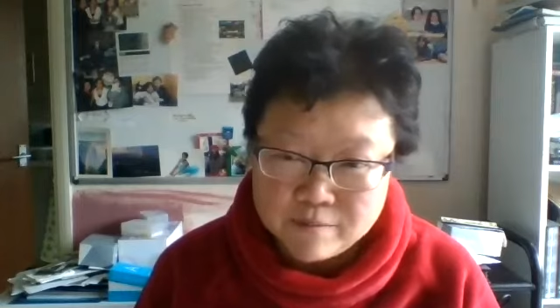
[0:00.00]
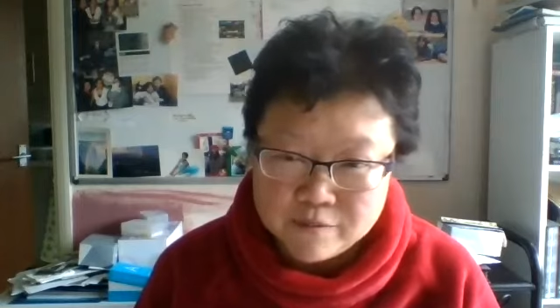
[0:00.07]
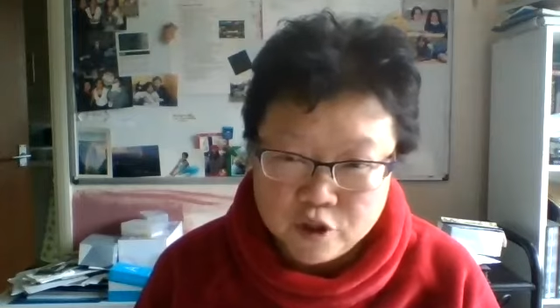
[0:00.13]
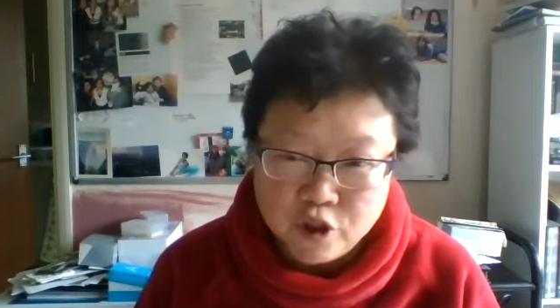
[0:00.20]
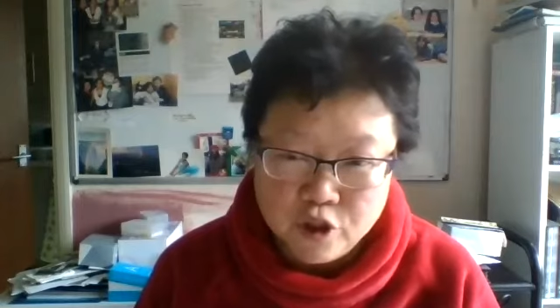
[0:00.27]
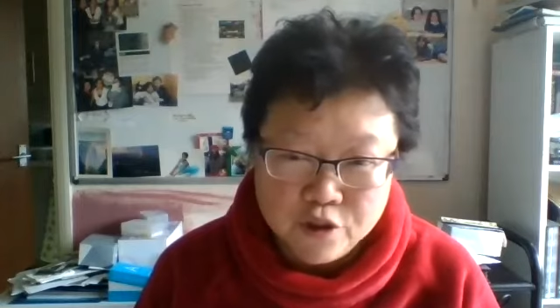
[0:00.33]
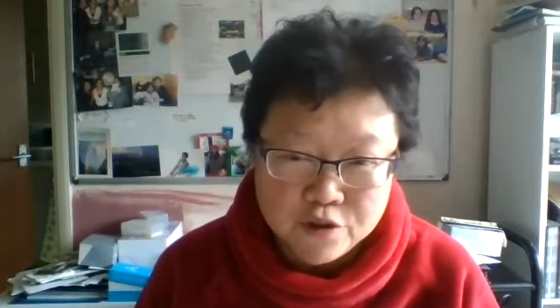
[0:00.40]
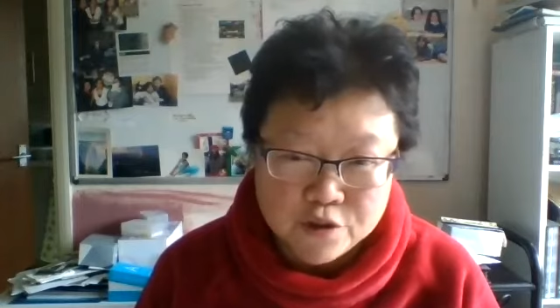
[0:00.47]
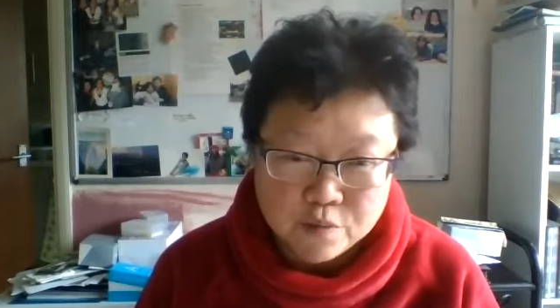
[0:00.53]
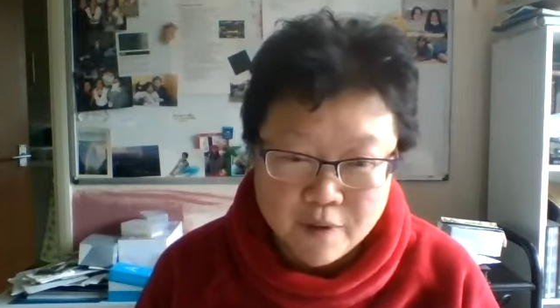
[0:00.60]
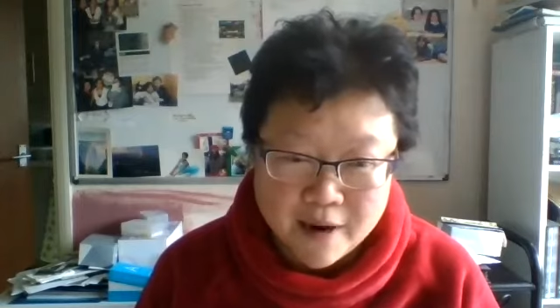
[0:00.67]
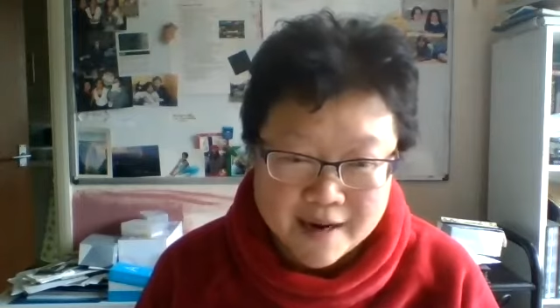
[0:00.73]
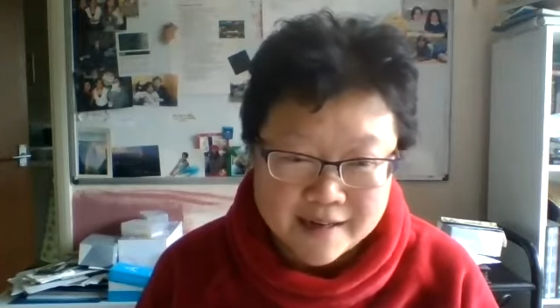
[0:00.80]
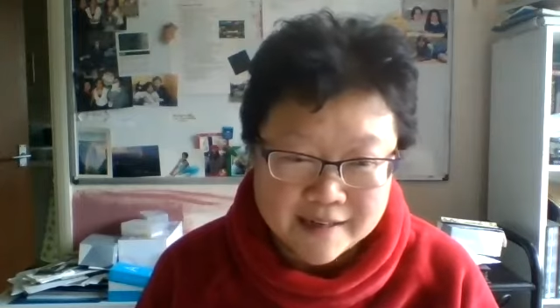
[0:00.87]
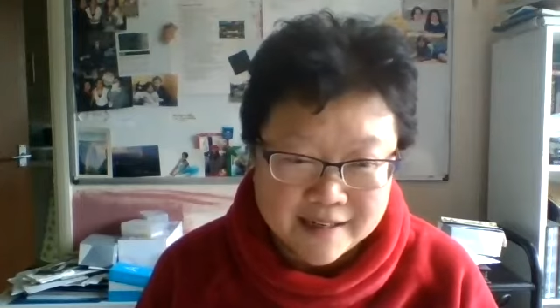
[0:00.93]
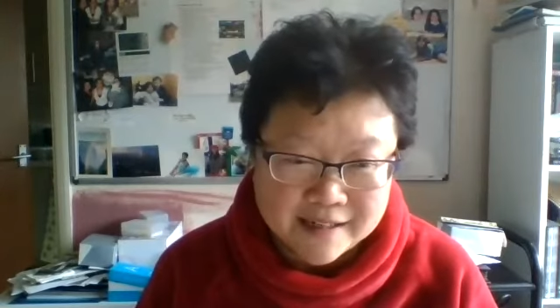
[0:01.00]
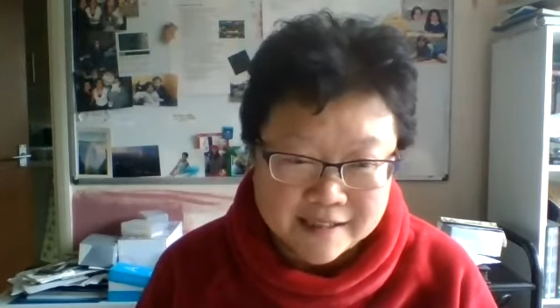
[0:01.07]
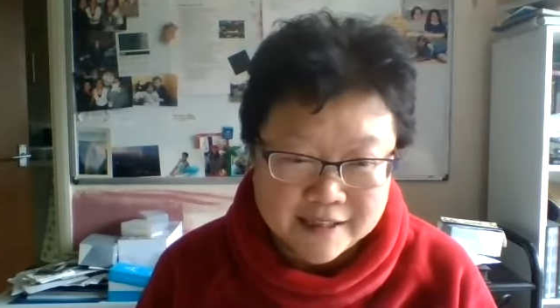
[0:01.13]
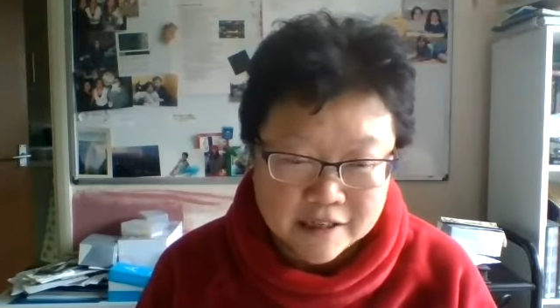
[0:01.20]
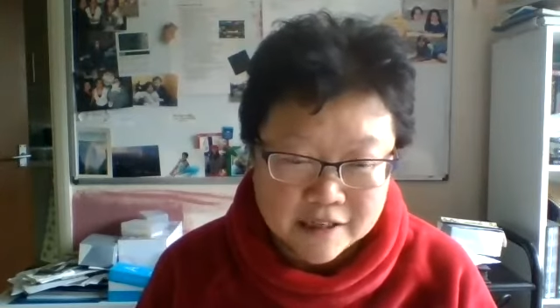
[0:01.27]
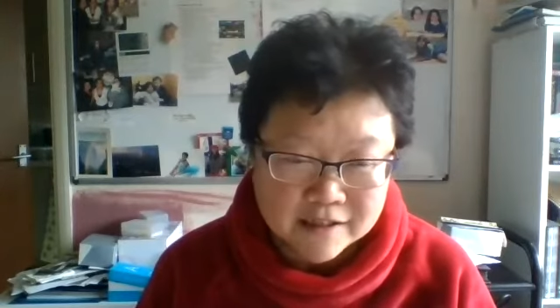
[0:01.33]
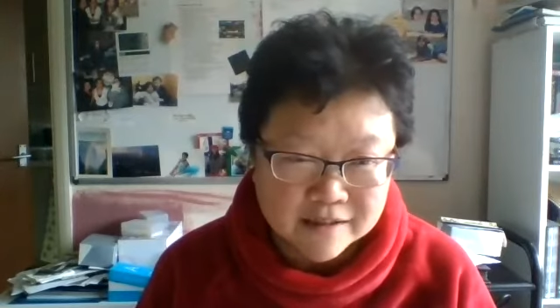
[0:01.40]
to lose weight, it
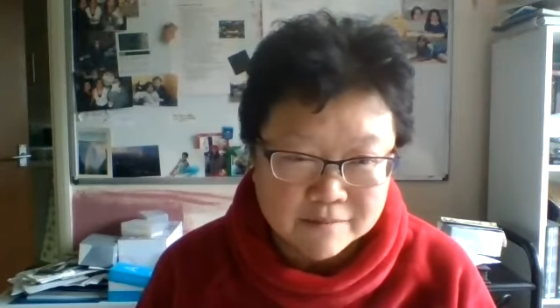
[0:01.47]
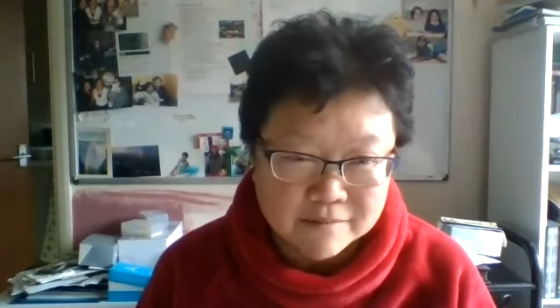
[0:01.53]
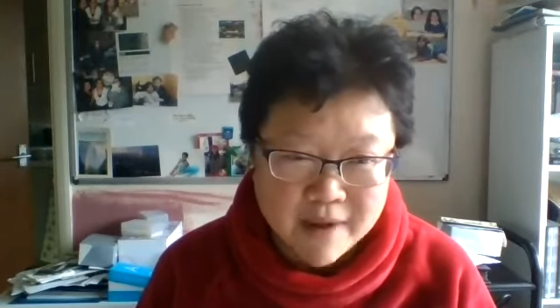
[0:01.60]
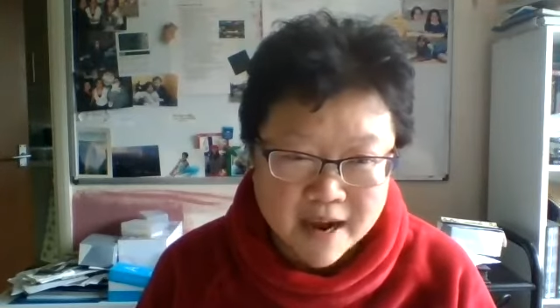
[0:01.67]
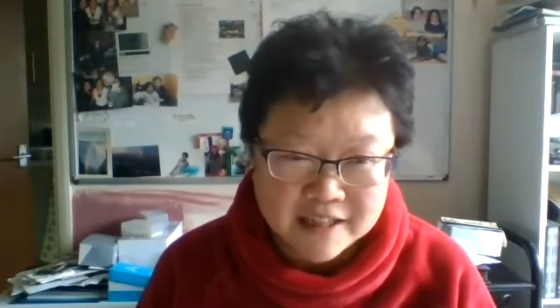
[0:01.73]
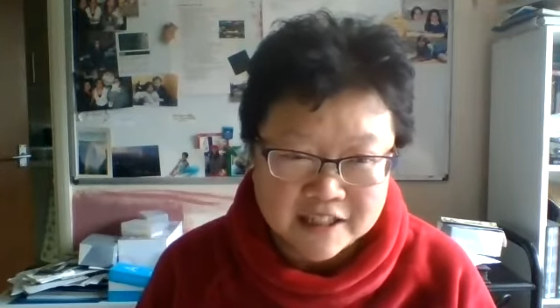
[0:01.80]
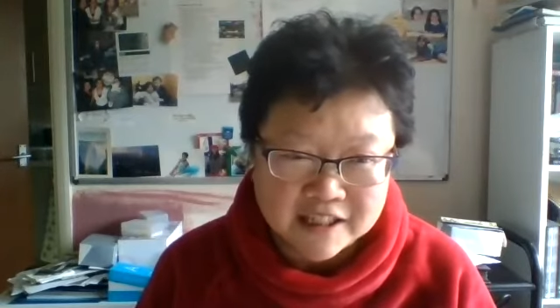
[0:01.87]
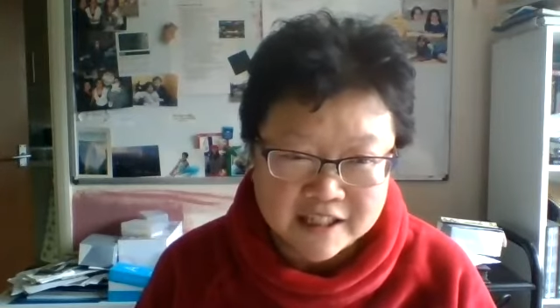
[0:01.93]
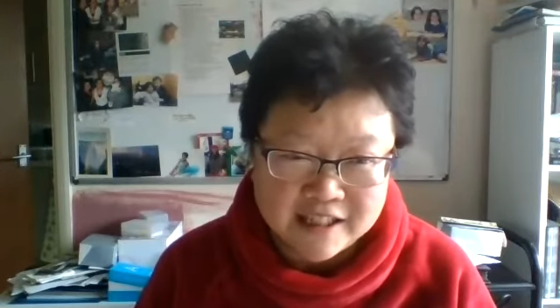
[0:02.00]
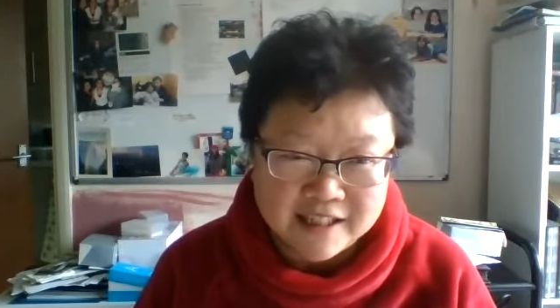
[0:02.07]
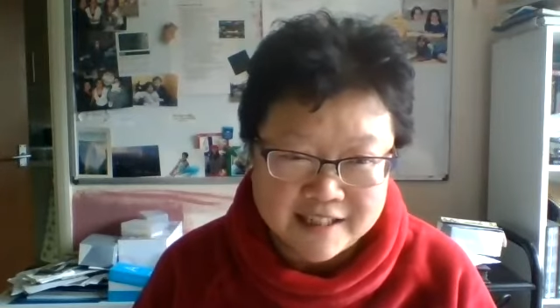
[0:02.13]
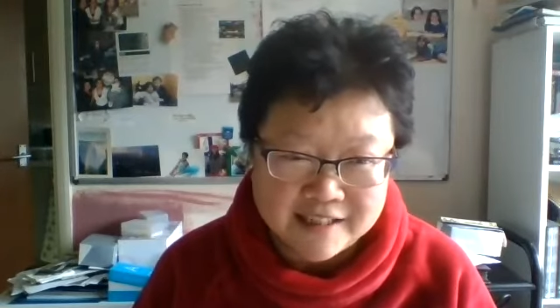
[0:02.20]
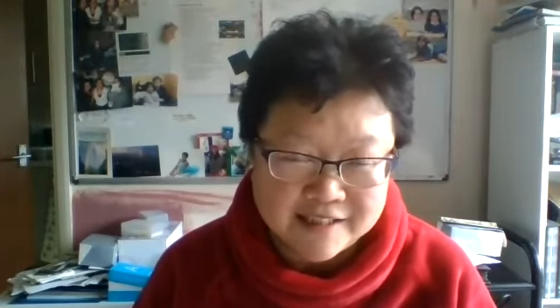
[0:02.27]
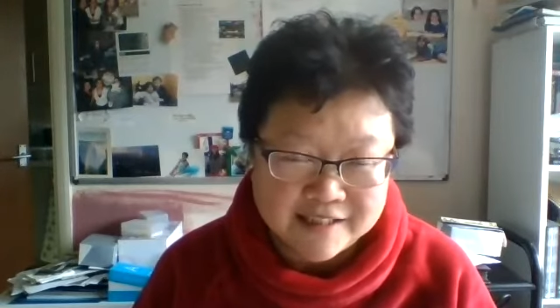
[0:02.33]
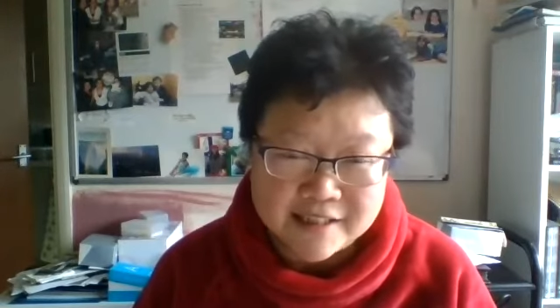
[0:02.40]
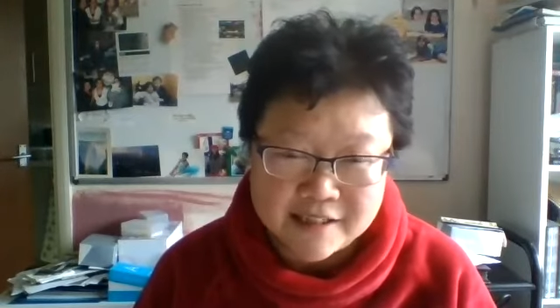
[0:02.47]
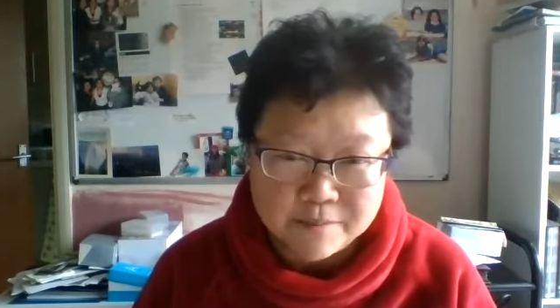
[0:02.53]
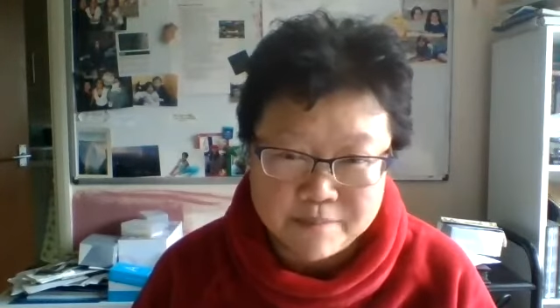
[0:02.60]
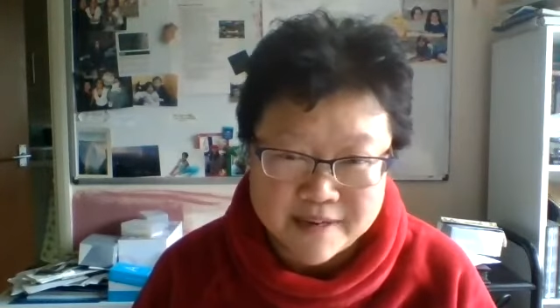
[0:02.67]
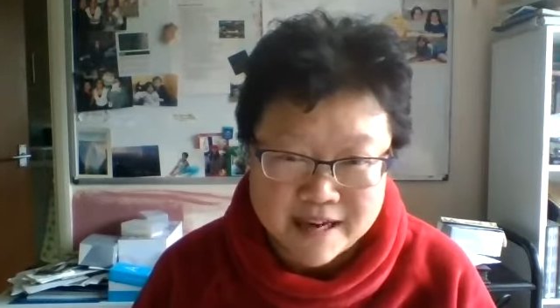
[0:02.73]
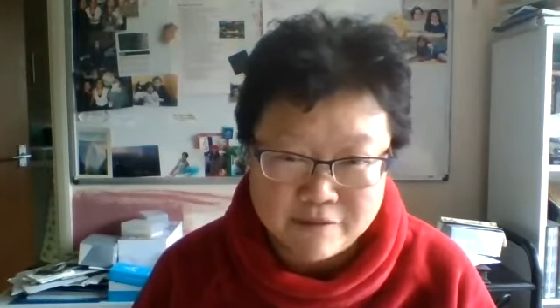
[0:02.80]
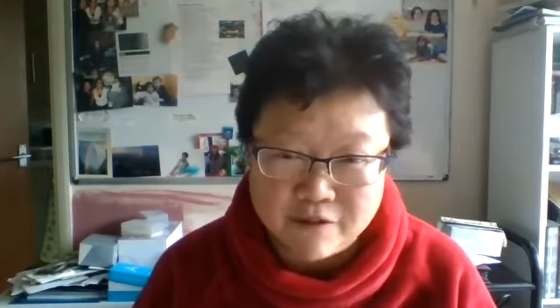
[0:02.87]
doesn't magically
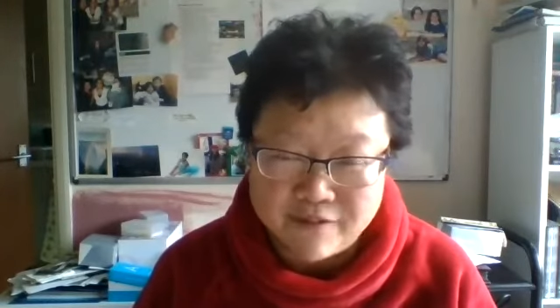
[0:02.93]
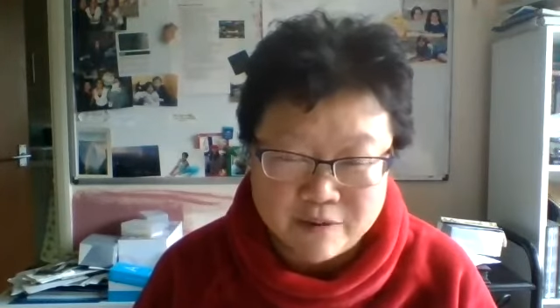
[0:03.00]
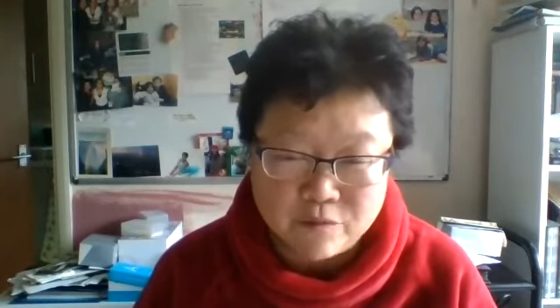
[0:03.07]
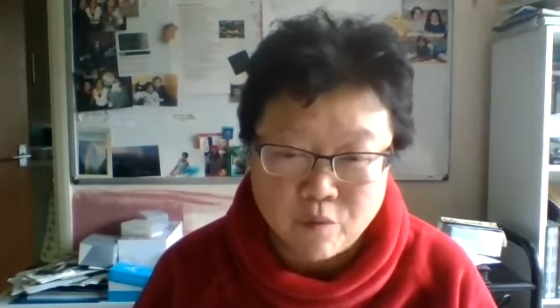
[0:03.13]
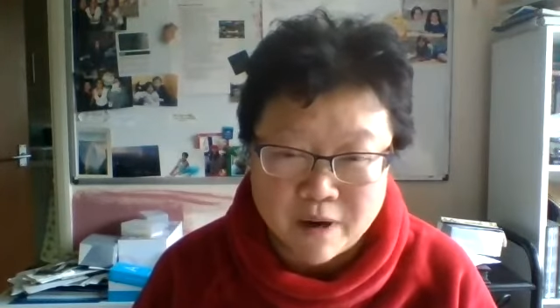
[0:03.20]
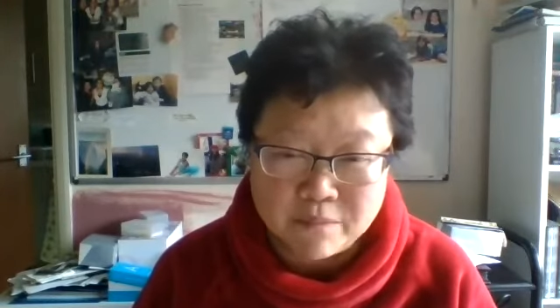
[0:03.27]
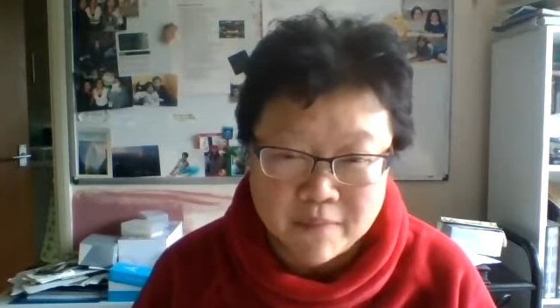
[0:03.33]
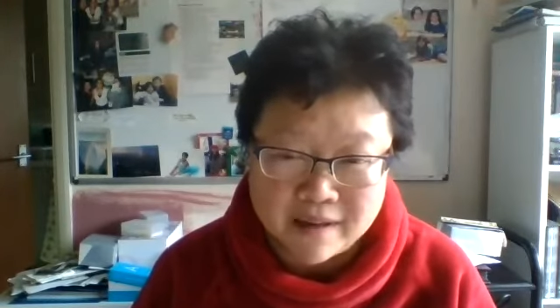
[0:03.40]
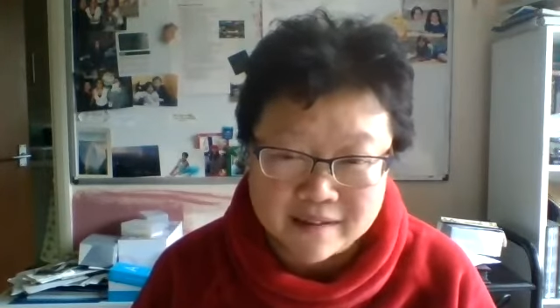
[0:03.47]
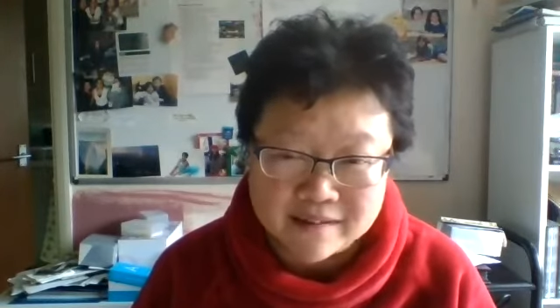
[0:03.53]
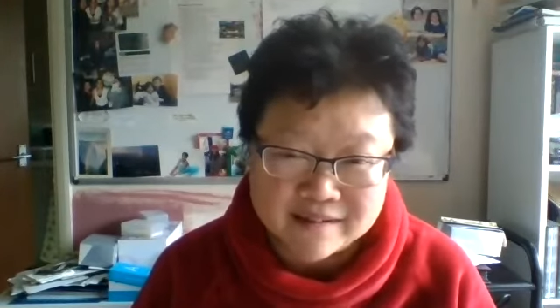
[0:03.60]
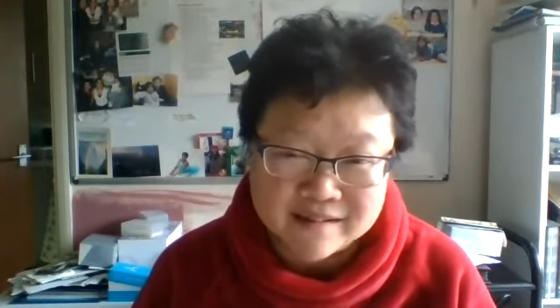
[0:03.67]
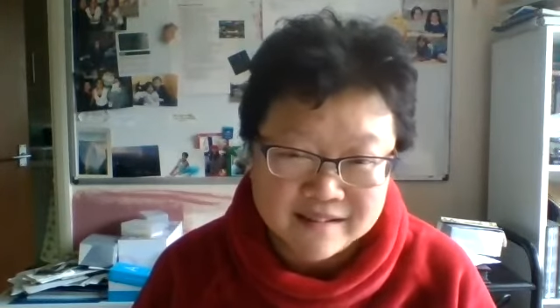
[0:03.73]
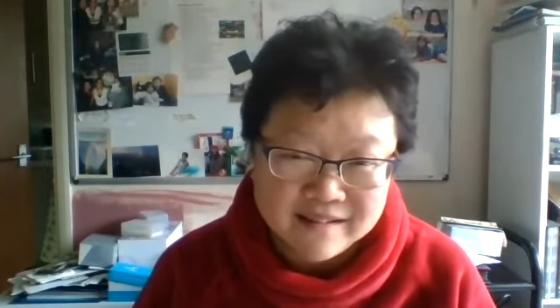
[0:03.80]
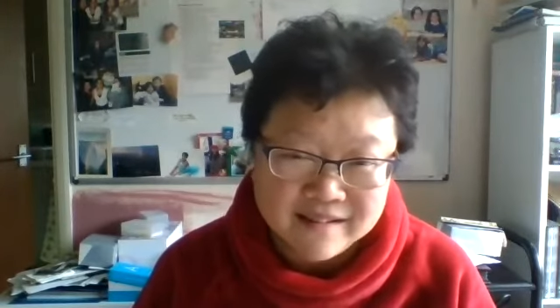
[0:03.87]
disappear within 1 month.